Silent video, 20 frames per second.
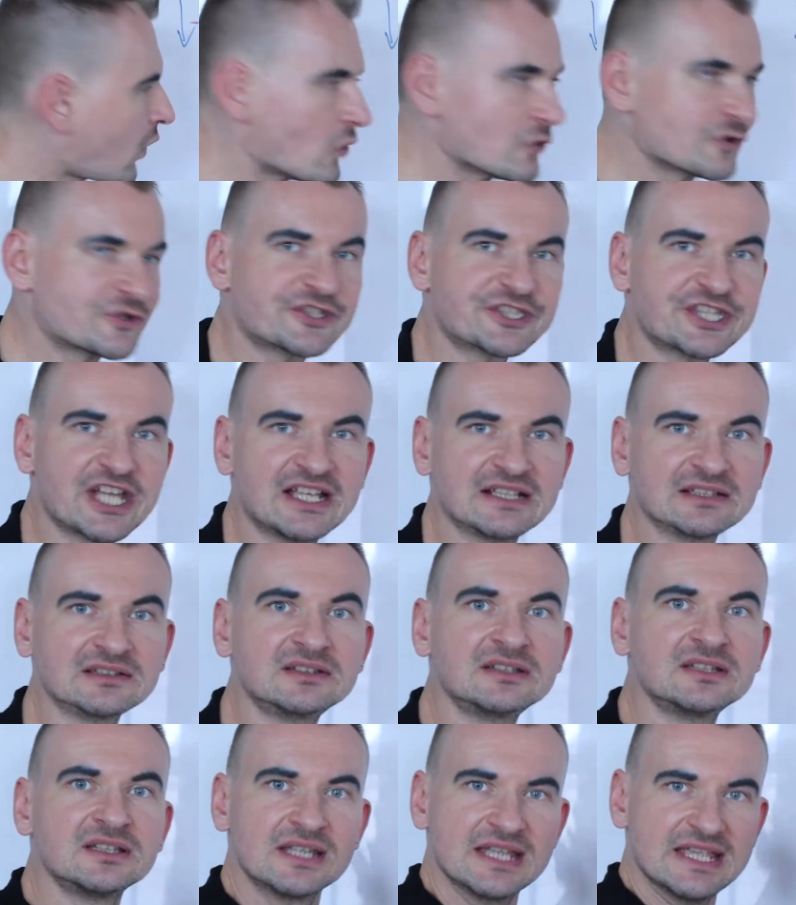
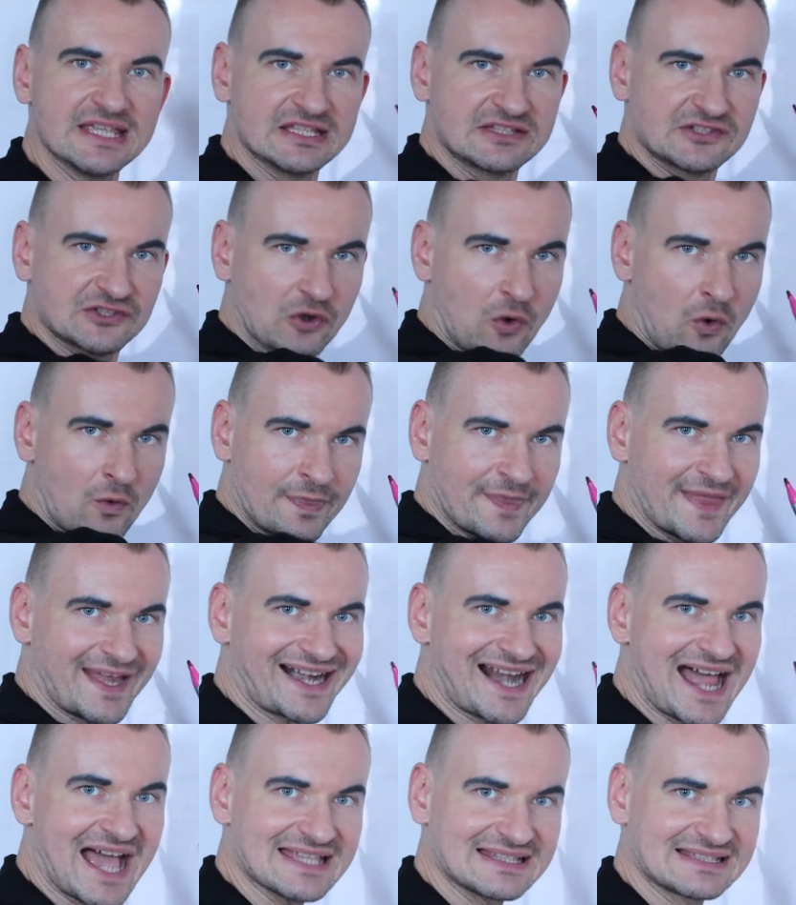constant is on the
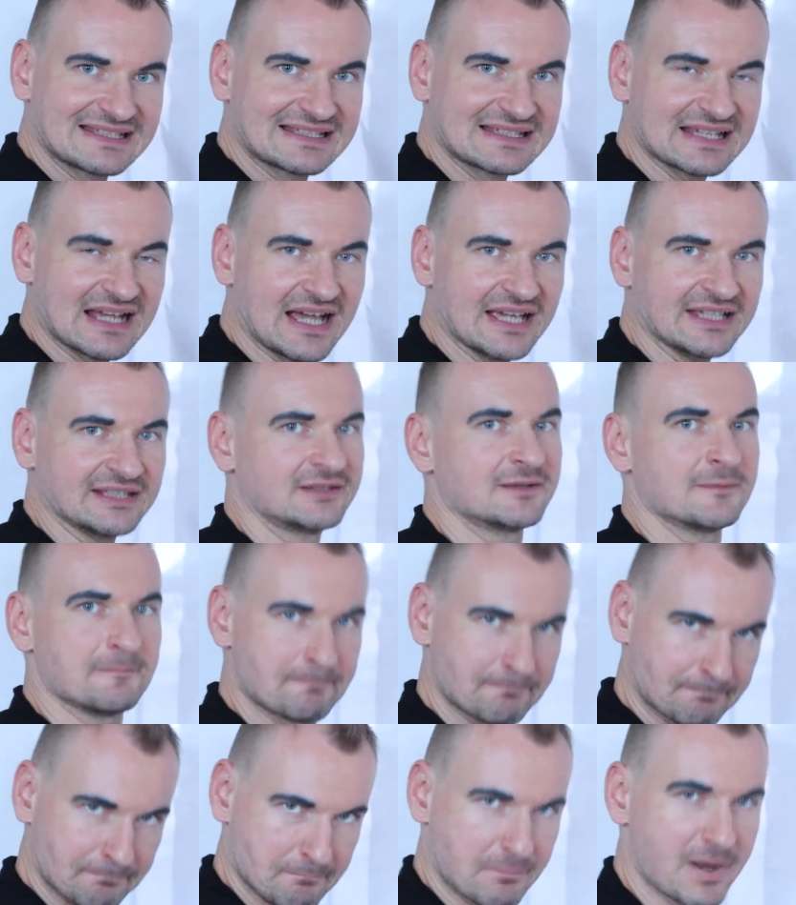right side
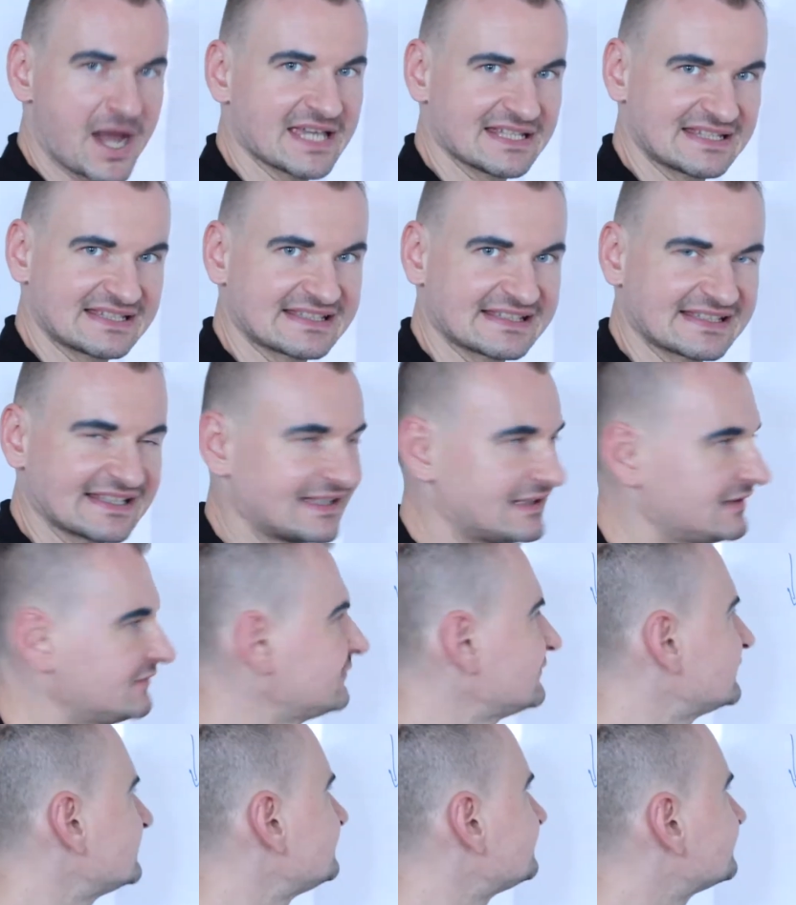by itself.
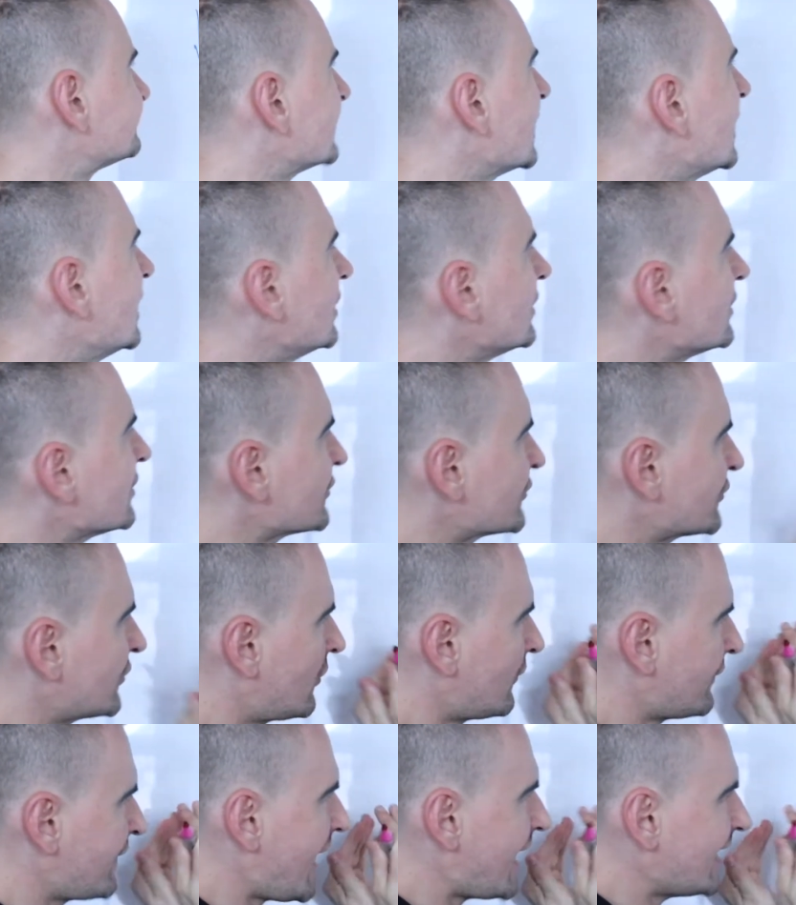
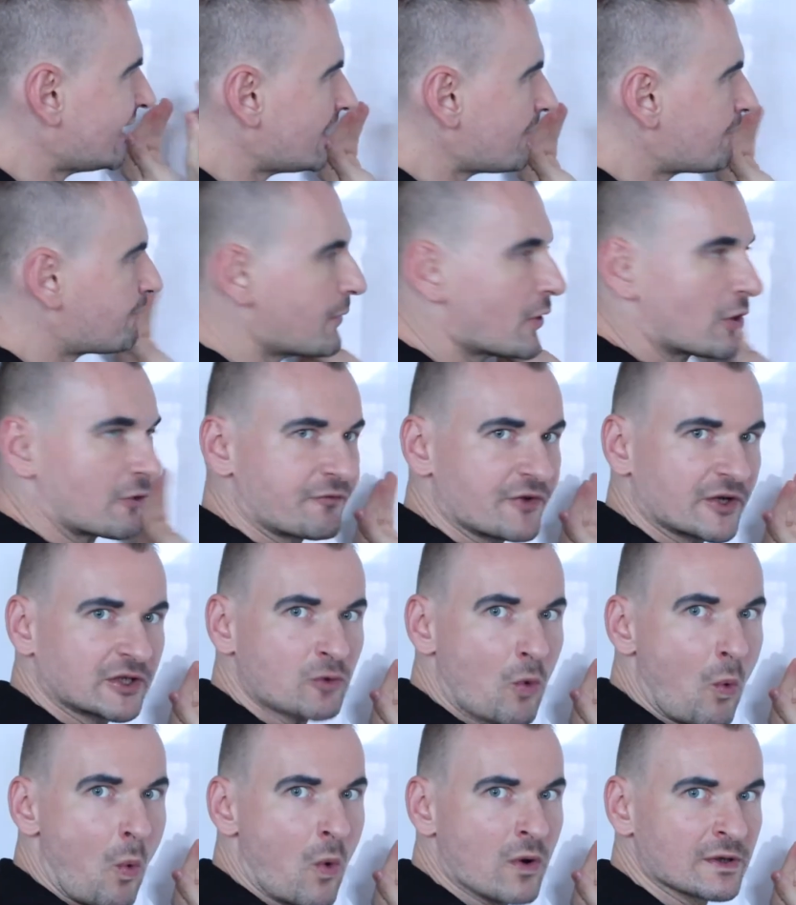So they're in a perfect
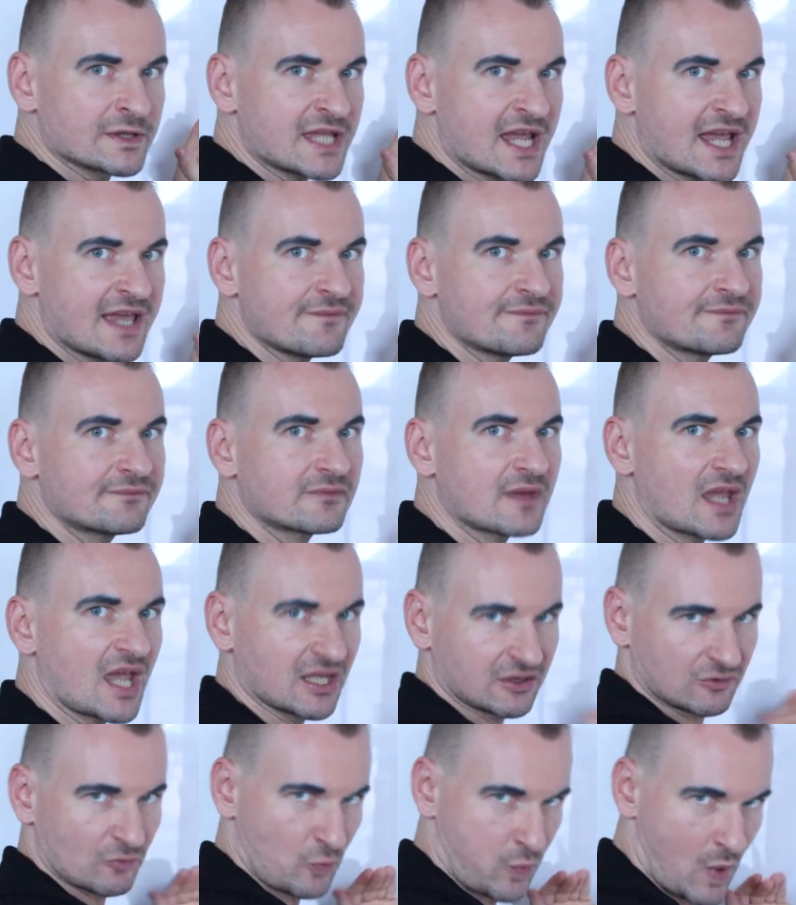order
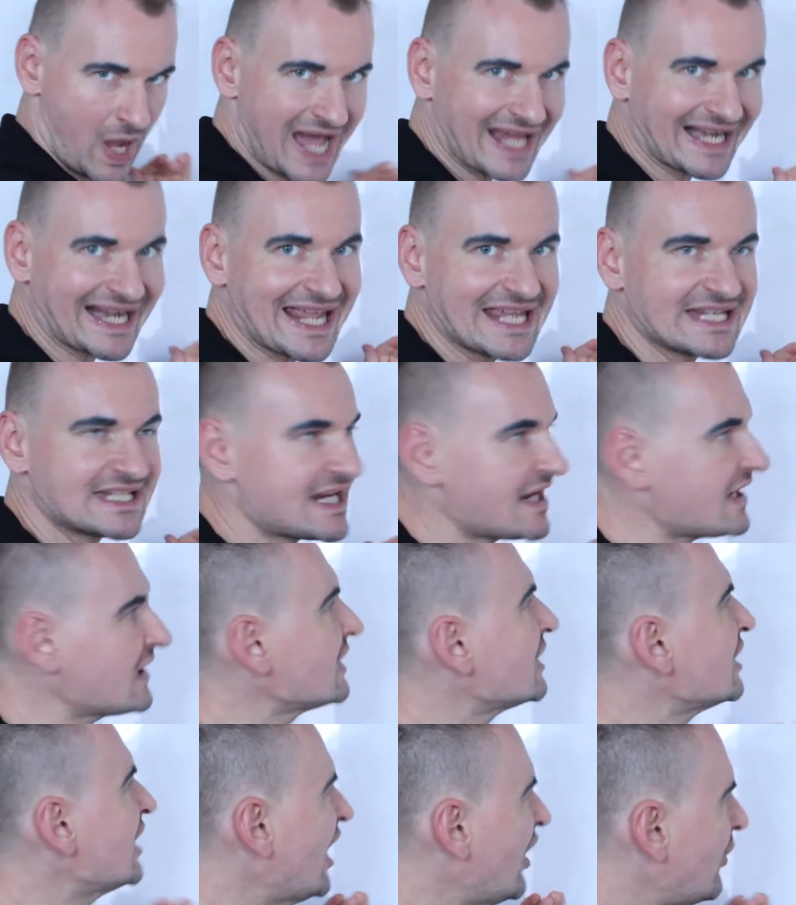and we're
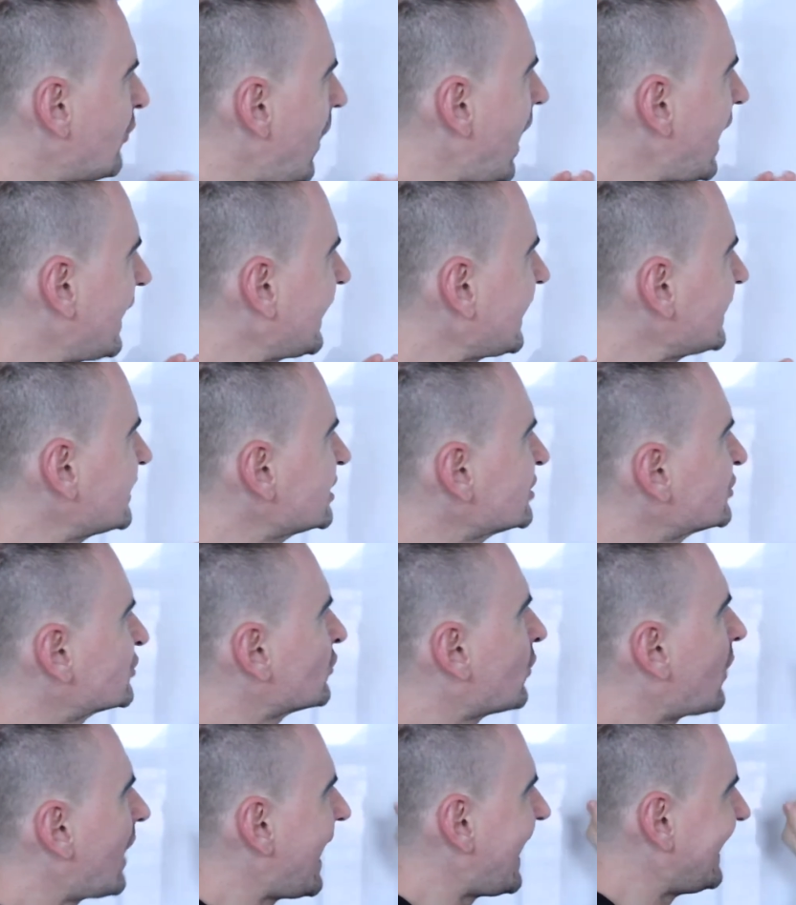ready, we're ready
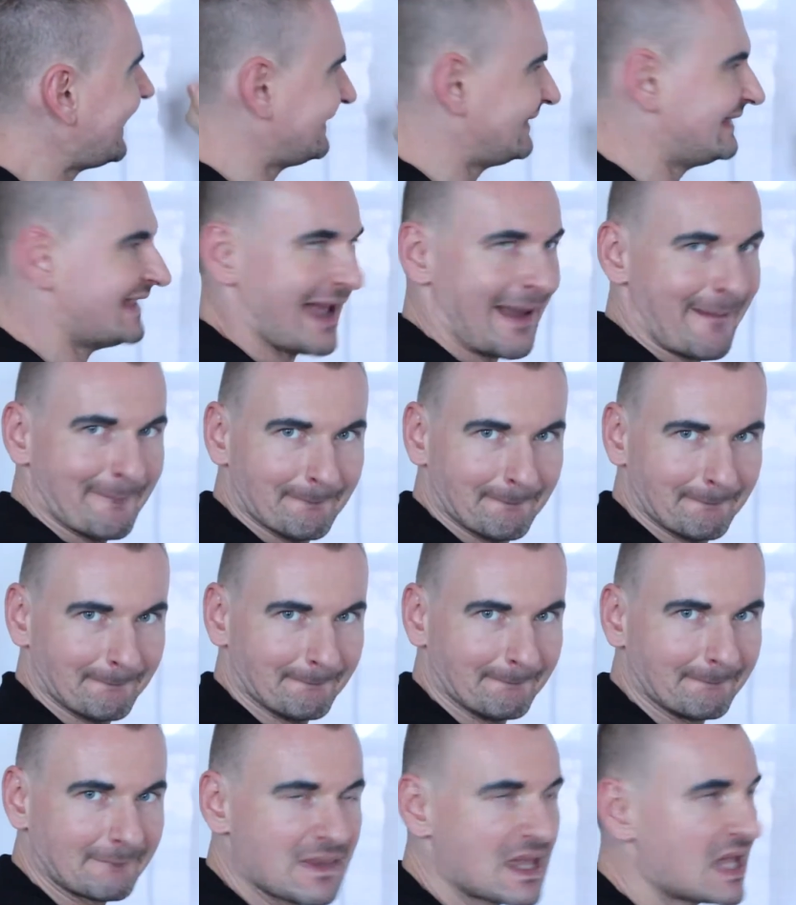to add them.
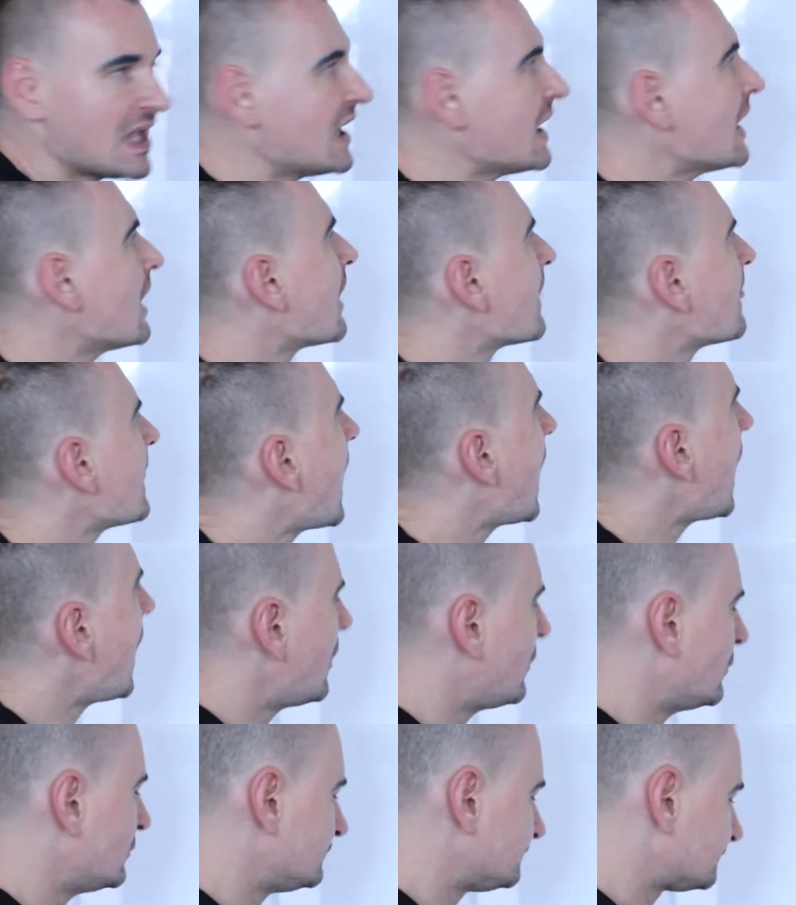
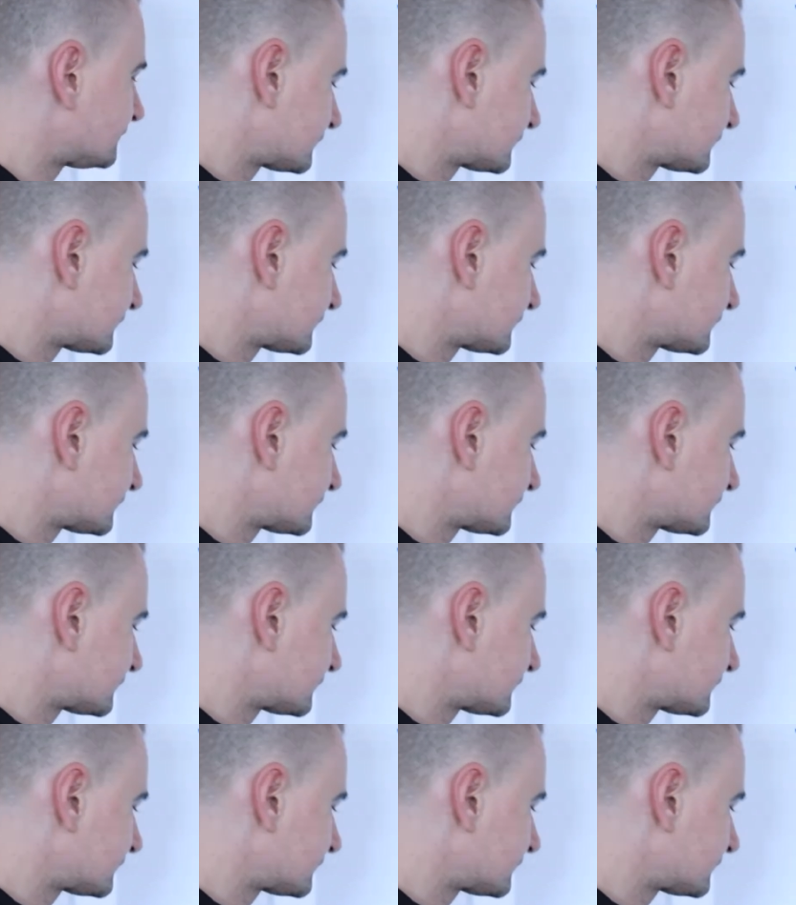Now,